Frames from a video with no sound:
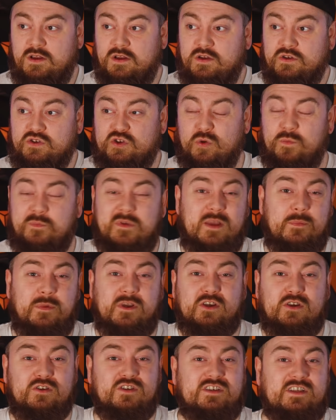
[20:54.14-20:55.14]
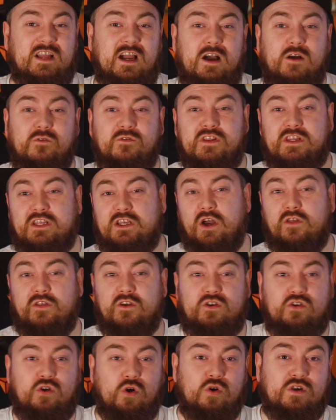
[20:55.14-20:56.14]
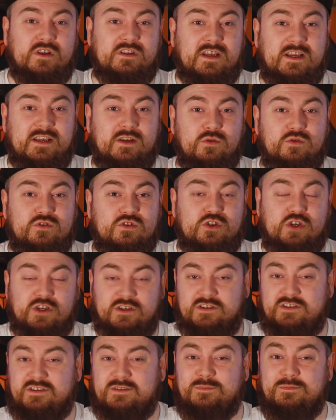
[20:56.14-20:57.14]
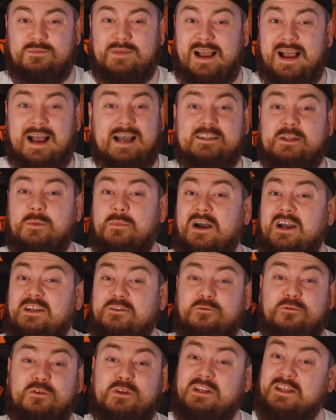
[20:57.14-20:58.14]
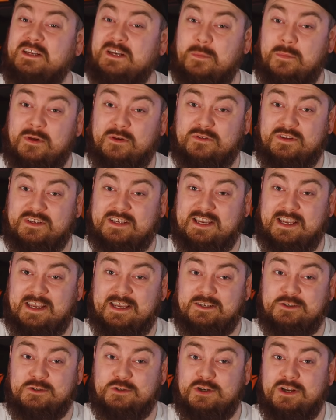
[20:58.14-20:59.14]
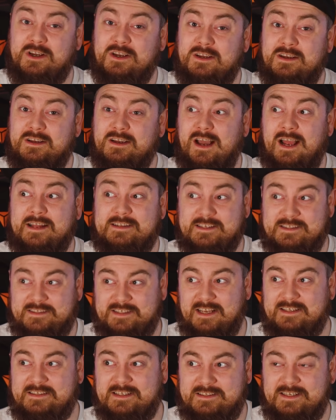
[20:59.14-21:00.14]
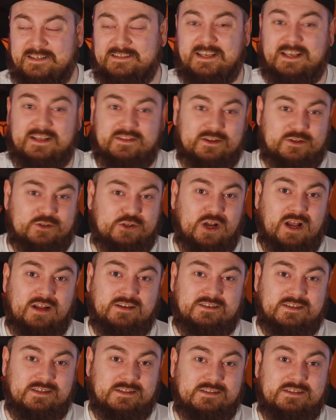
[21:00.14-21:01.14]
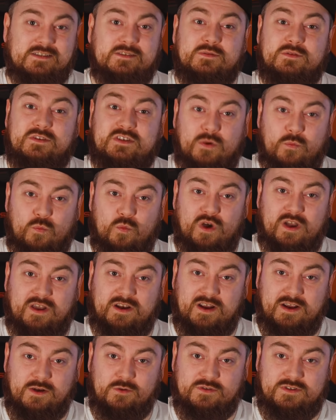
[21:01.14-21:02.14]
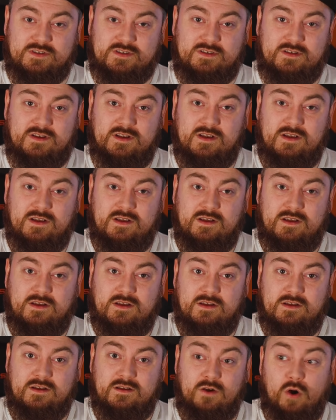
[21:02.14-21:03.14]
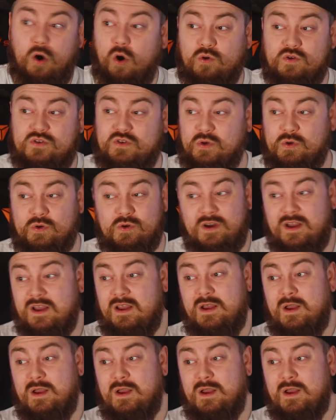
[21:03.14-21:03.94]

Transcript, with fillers: So maybe Gustave and the other crocodiles just had a bad feeling about the cage and decided to take their chances somewhere else. Also,